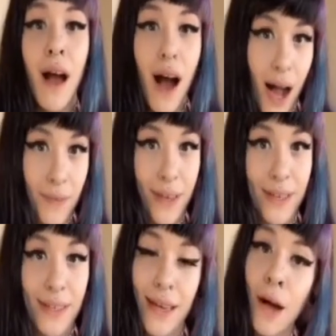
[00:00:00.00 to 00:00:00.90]

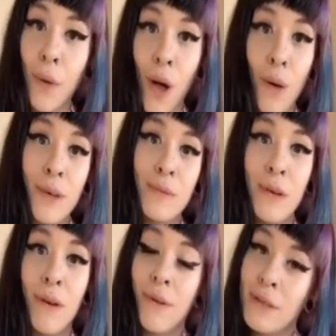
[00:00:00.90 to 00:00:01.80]
Obviously, I will always
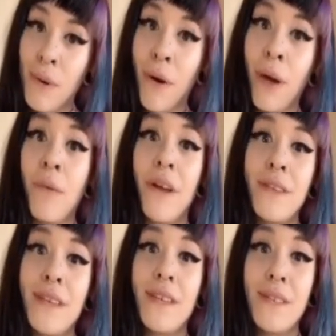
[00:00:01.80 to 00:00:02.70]
be known as
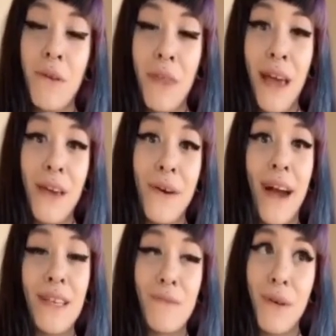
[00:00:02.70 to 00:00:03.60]
Pokeprincess, so thank you
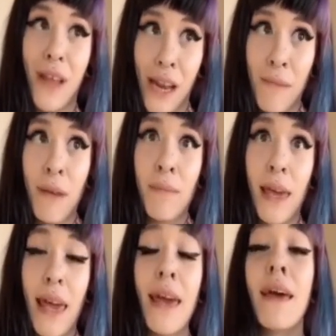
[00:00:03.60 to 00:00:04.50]
guys for letting me
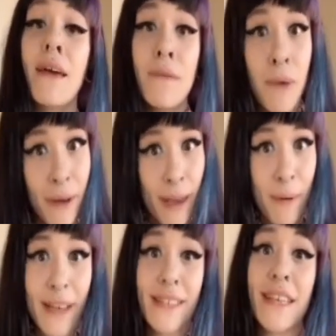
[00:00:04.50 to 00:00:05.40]
be
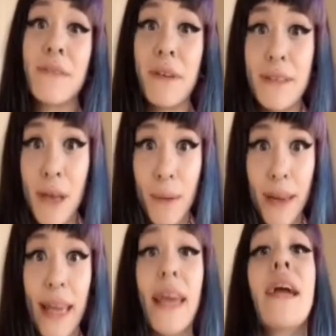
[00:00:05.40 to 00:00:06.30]
Pokeprincess for so
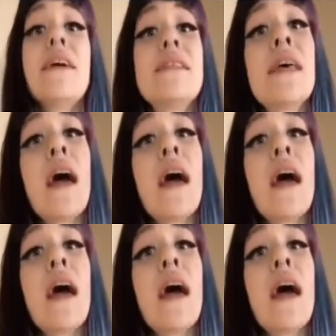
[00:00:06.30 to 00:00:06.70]
many years.